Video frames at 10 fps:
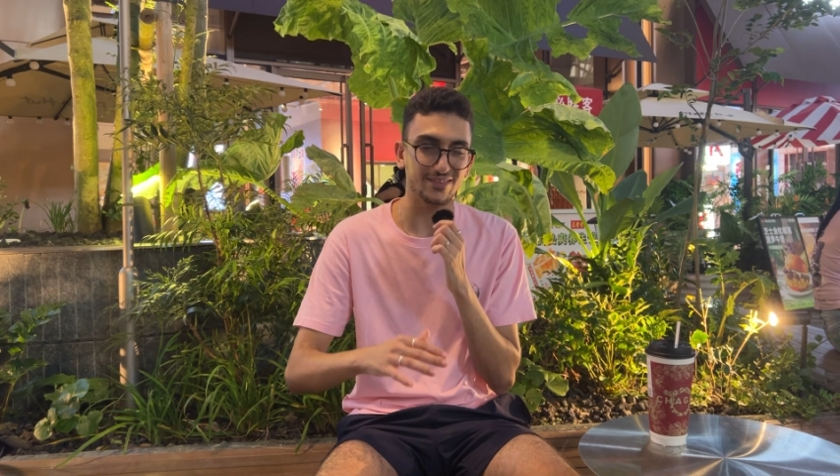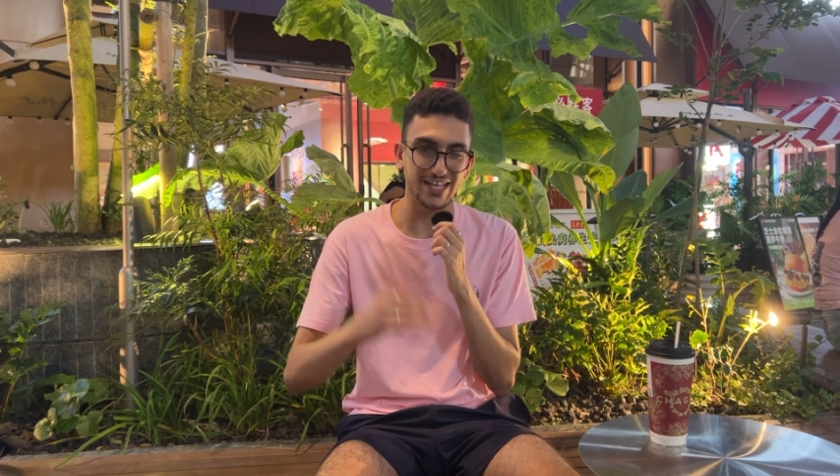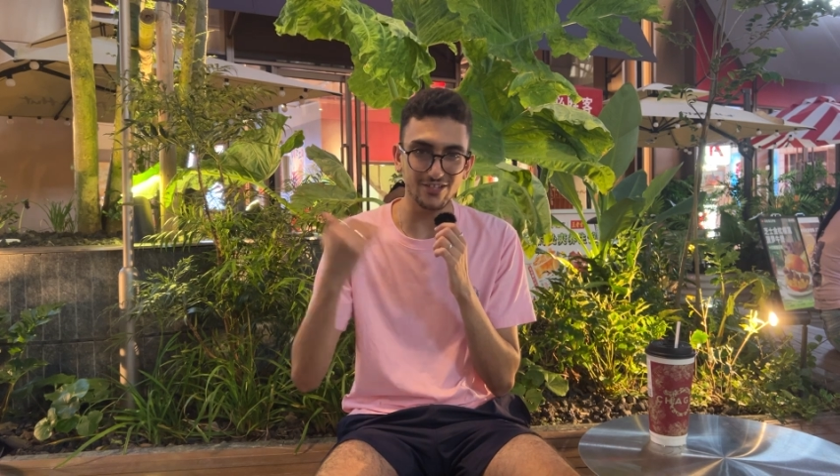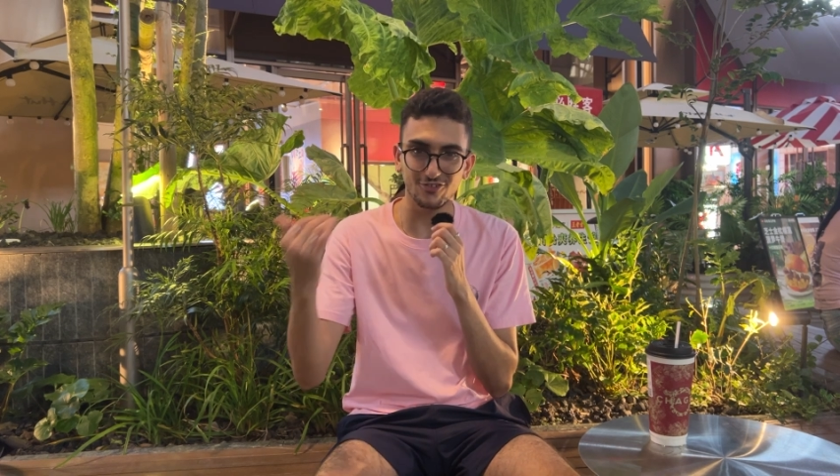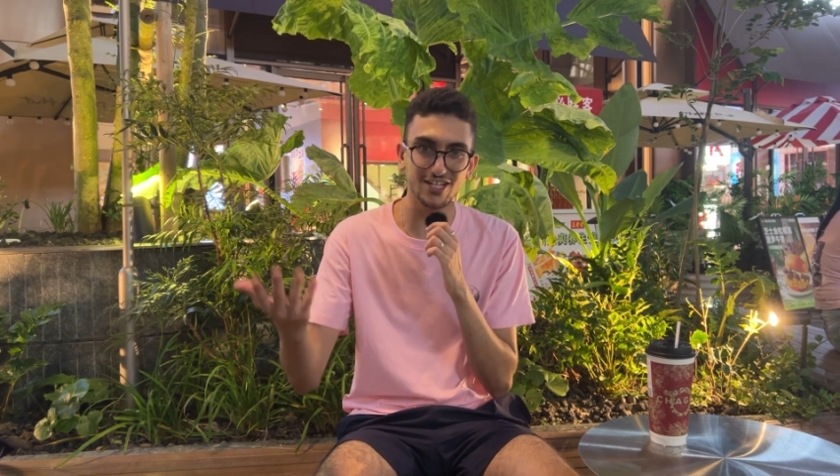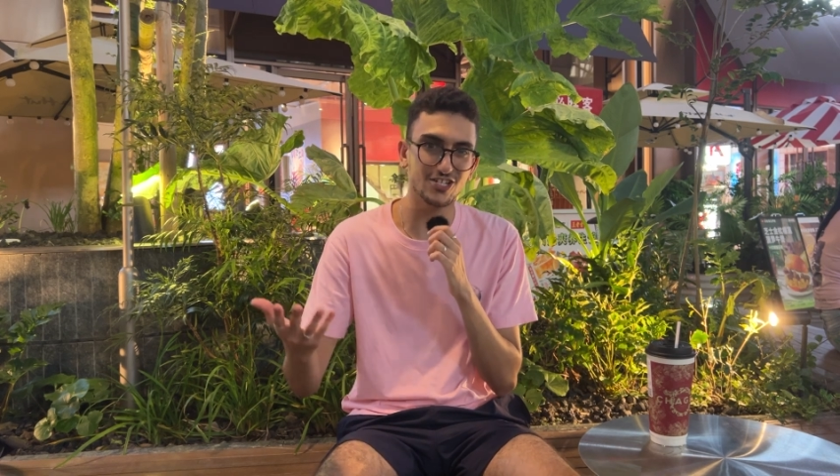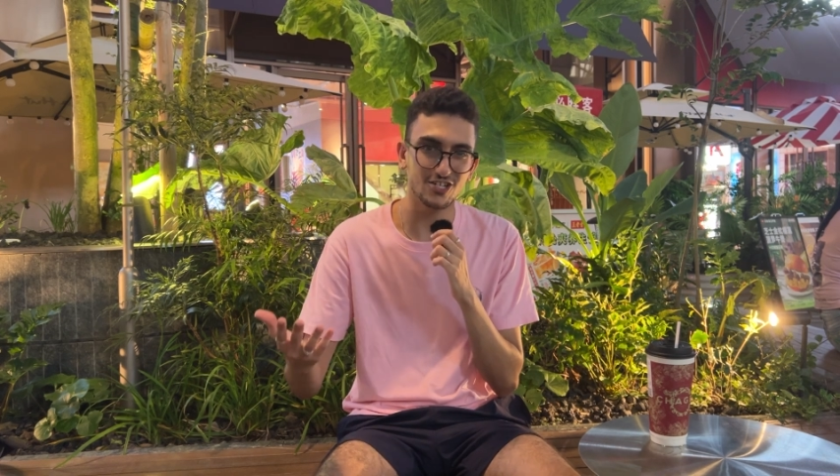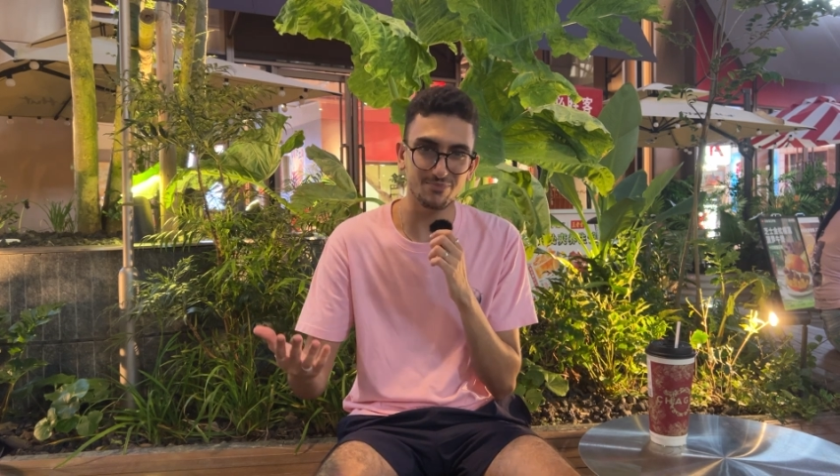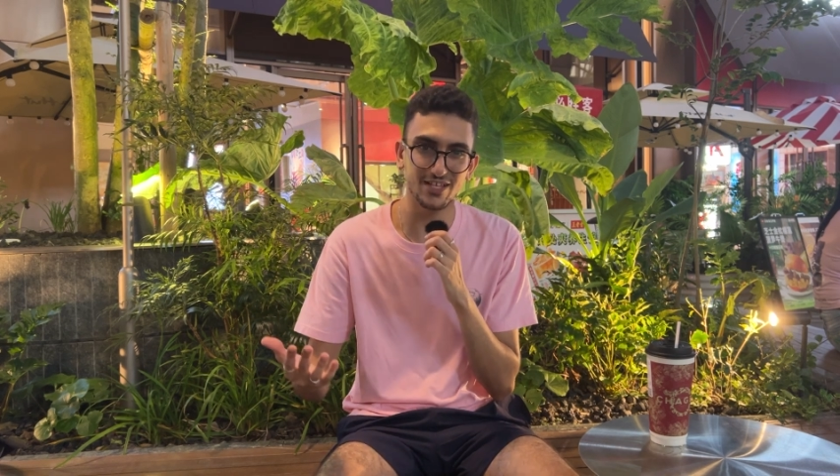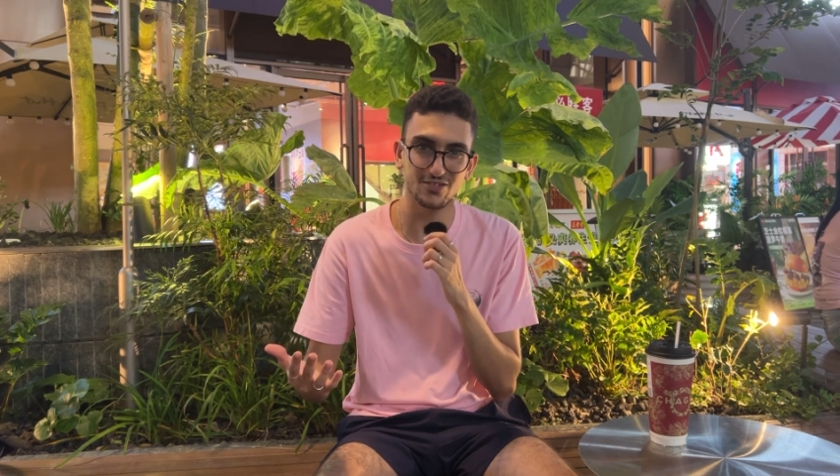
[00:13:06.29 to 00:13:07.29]
that
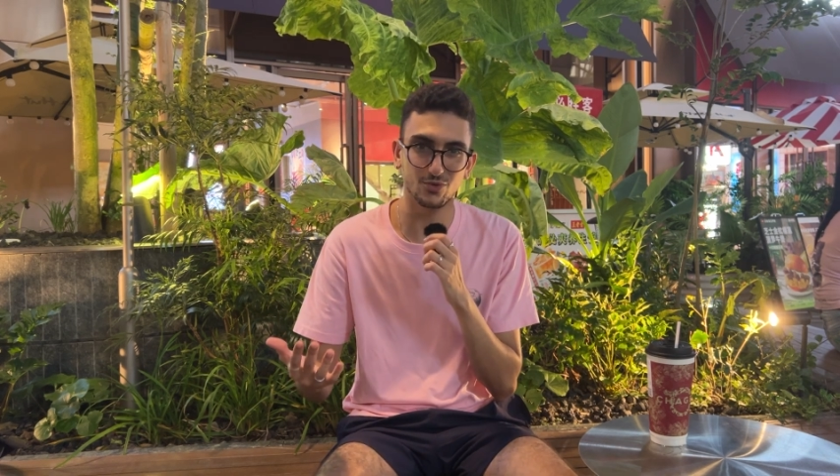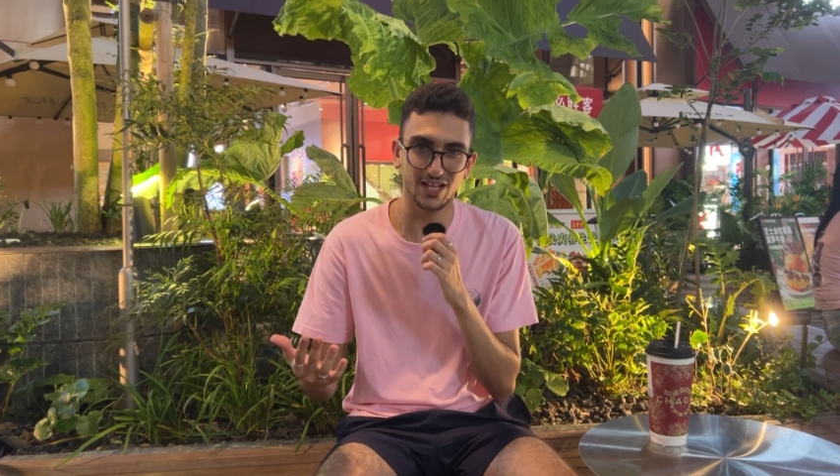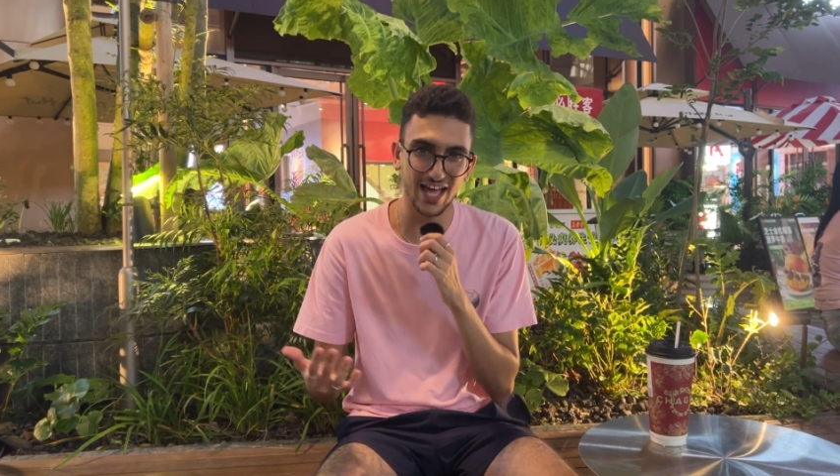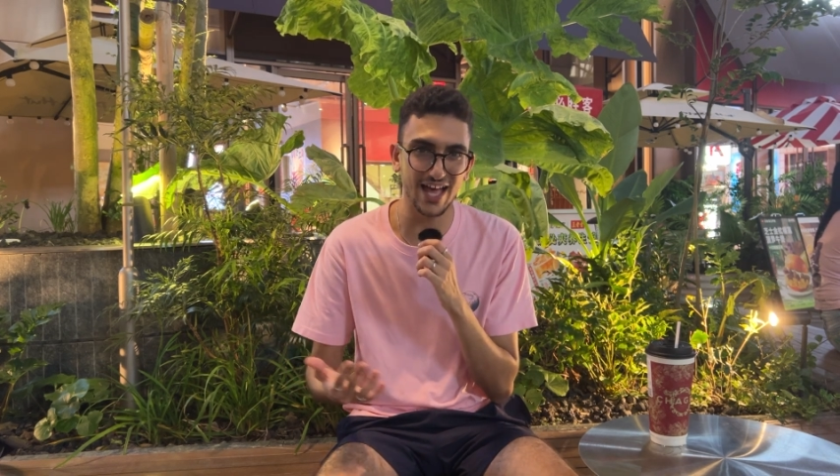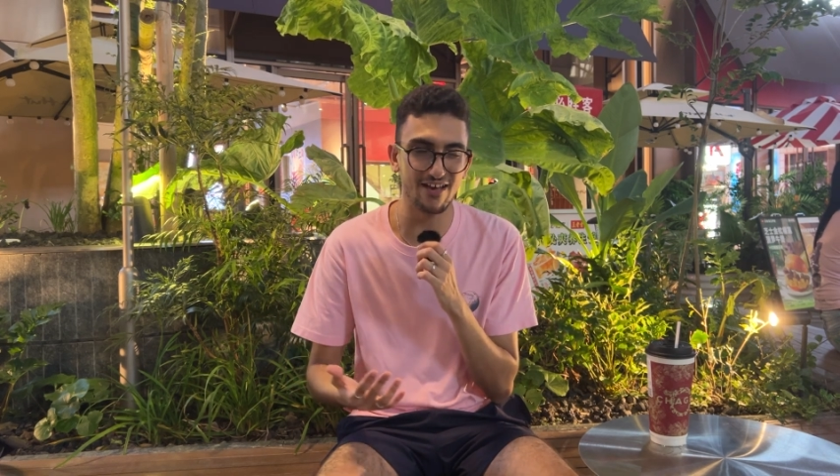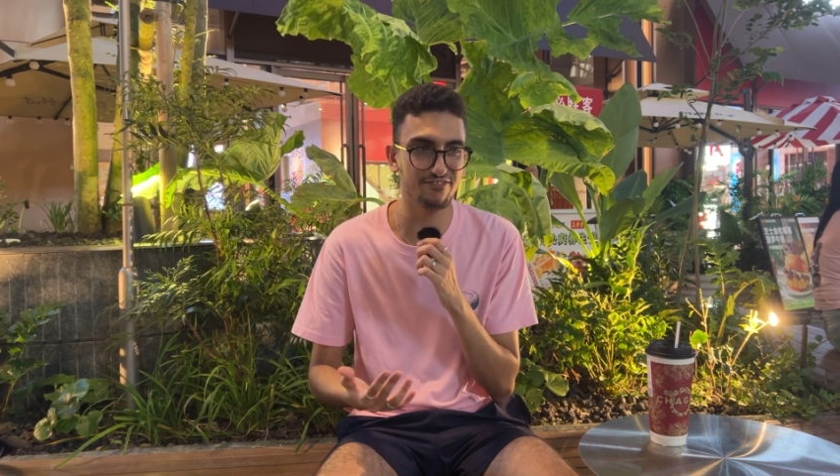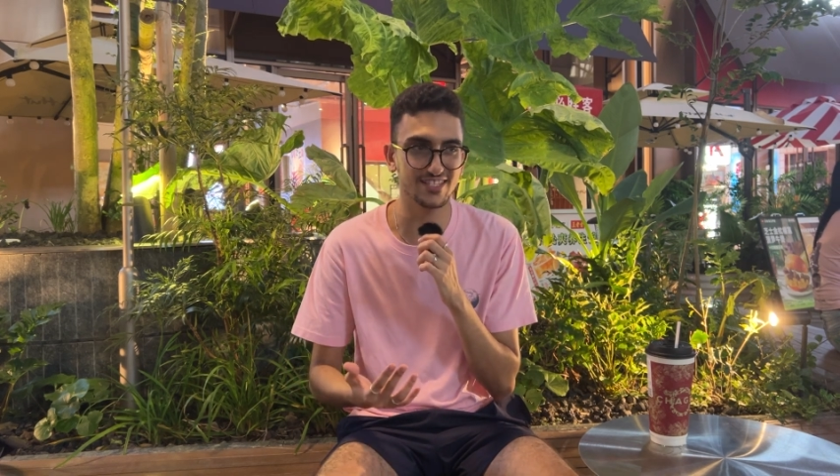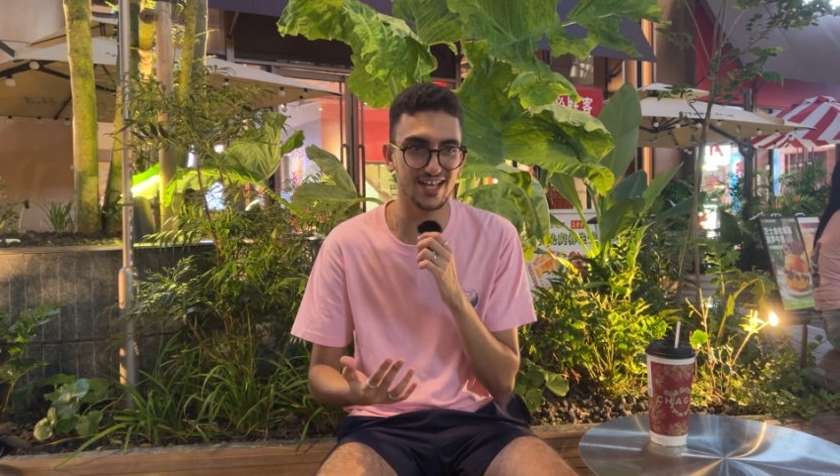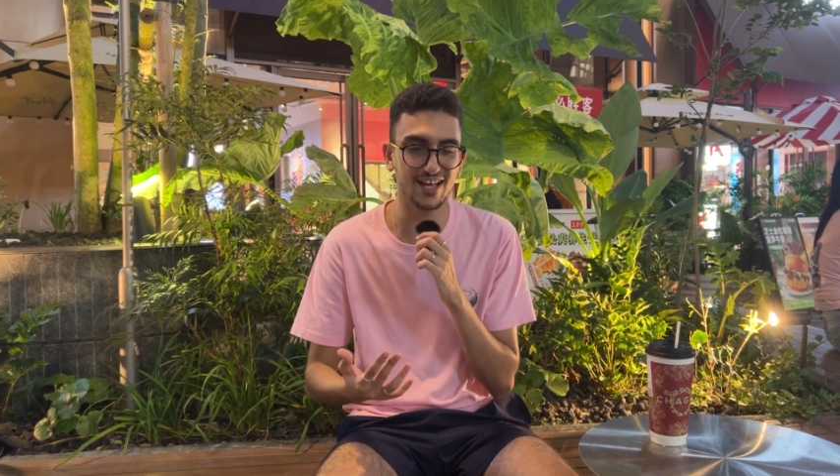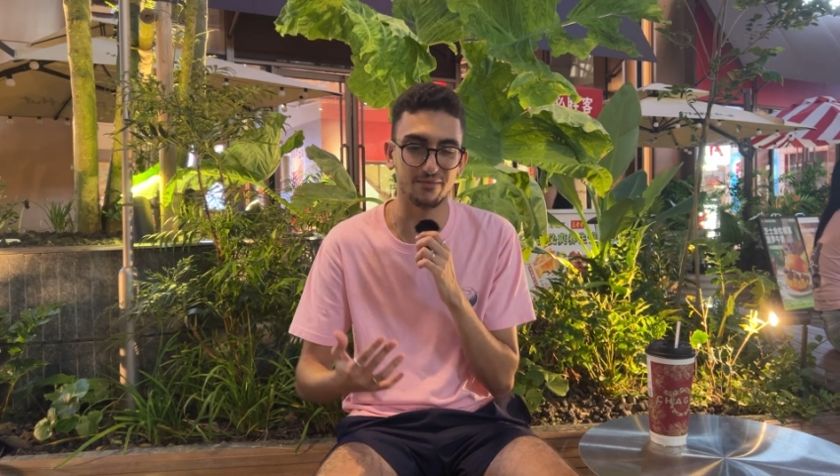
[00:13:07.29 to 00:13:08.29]
relationship that you will have is that,